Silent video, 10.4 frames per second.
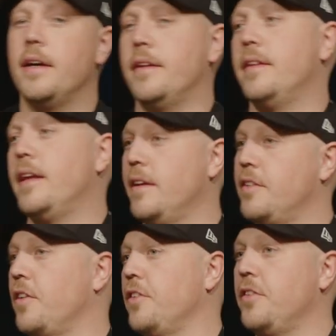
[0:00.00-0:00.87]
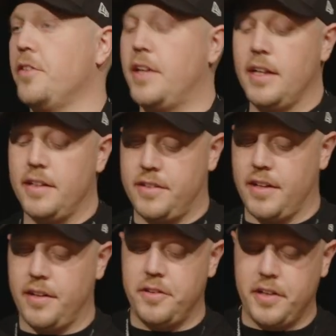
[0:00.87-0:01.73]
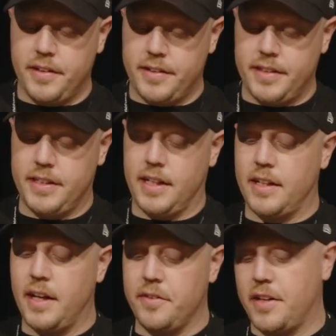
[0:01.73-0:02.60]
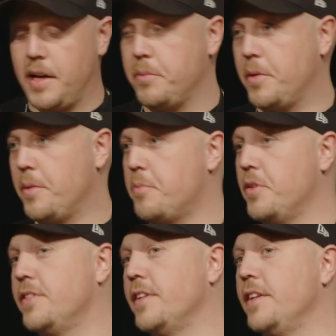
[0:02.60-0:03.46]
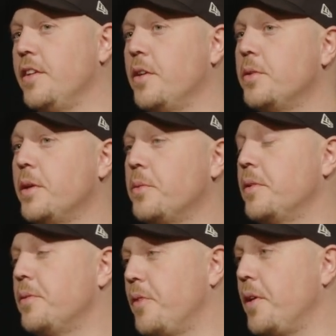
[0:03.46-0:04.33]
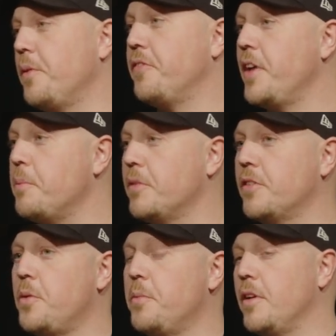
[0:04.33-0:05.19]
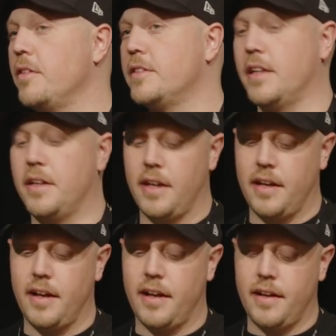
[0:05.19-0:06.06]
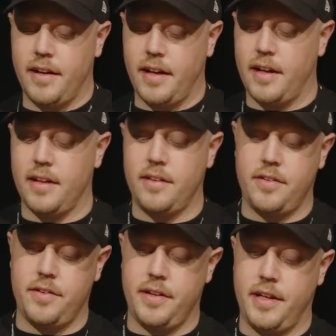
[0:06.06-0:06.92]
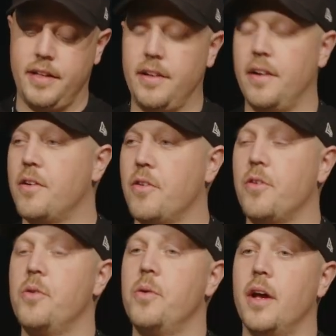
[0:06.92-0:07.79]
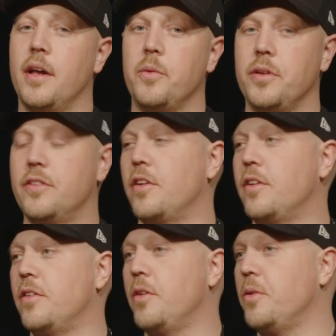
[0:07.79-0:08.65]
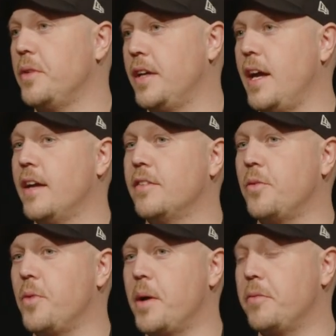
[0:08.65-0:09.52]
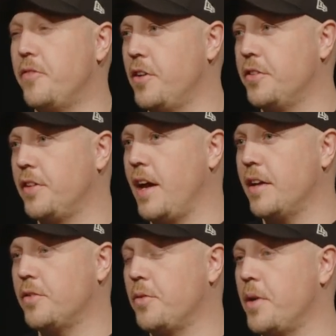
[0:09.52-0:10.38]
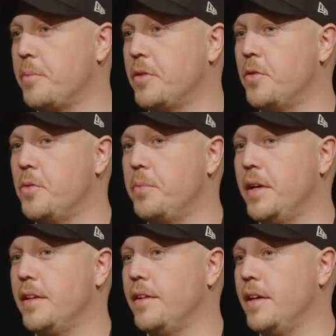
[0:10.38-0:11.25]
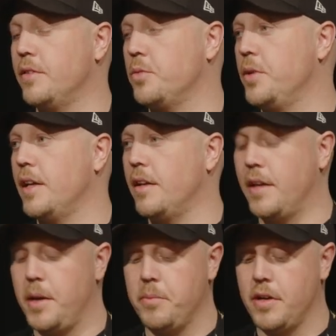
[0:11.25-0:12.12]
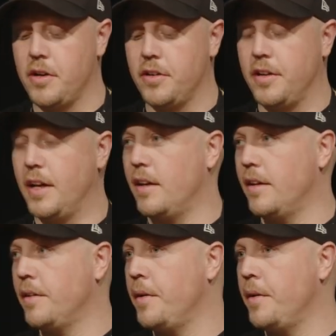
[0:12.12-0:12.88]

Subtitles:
they started to kill each other and get lifetime prison. You know, they were very famous criminals, and I got in their crew, and we started to do a gangster rap, the first gangster rap group in Sweden named Kartellen.